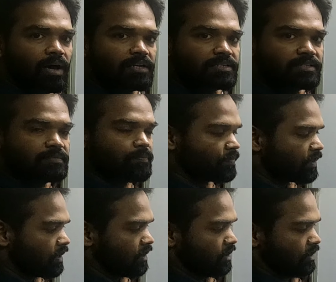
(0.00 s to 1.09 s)
RHS.
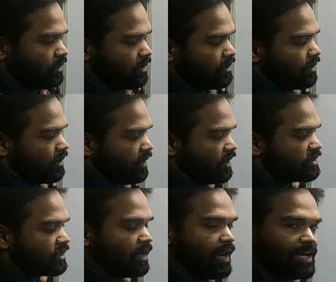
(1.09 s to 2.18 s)
Let us see
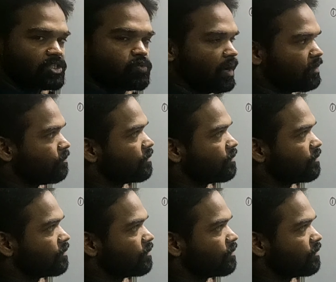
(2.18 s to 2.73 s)
the last one.